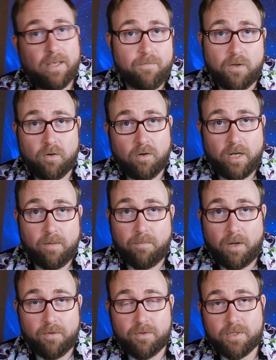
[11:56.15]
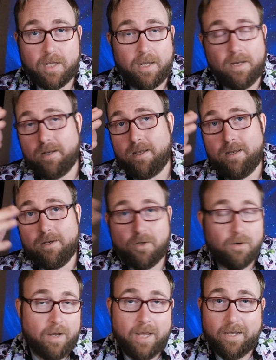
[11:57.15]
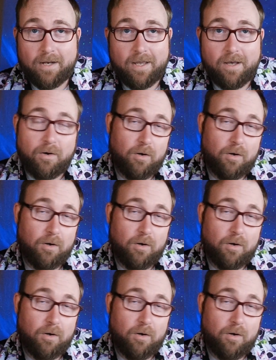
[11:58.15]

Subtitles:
If you're in Baldur's Gate and you're hanging out,